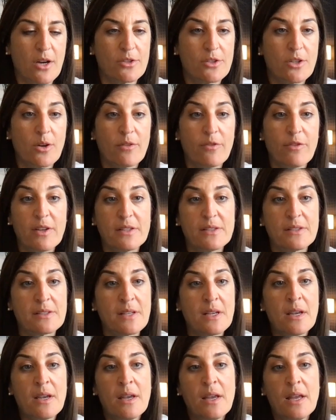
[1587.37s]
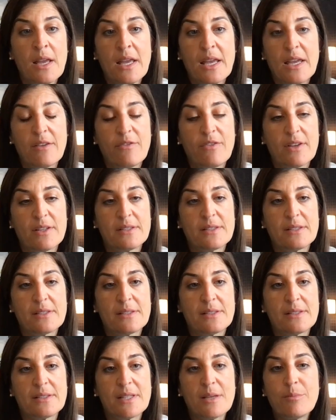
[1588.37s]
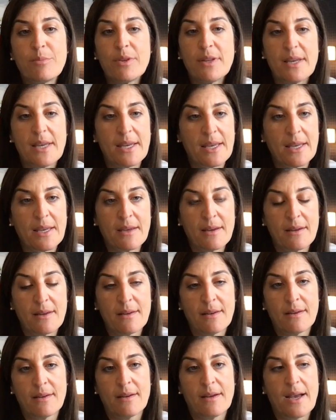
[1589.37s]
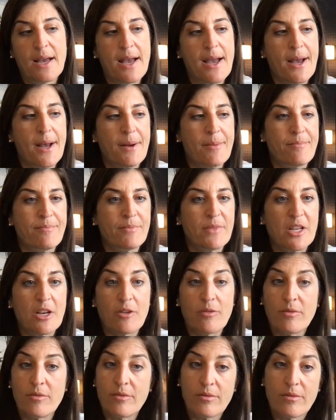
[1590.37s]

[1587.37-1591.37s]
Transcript: So if it's simply you know,